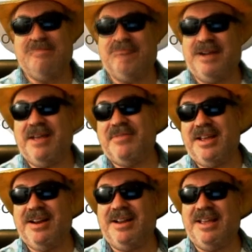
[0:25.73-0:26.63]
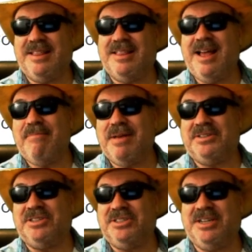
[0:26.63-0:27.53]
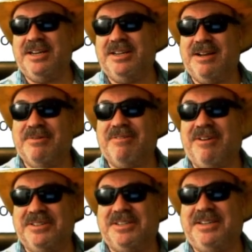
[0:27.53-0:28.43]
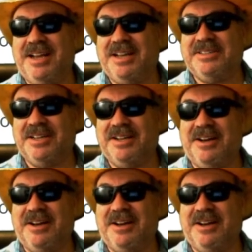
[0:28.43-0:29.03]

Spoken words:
But evidently, that message didn't come across the desk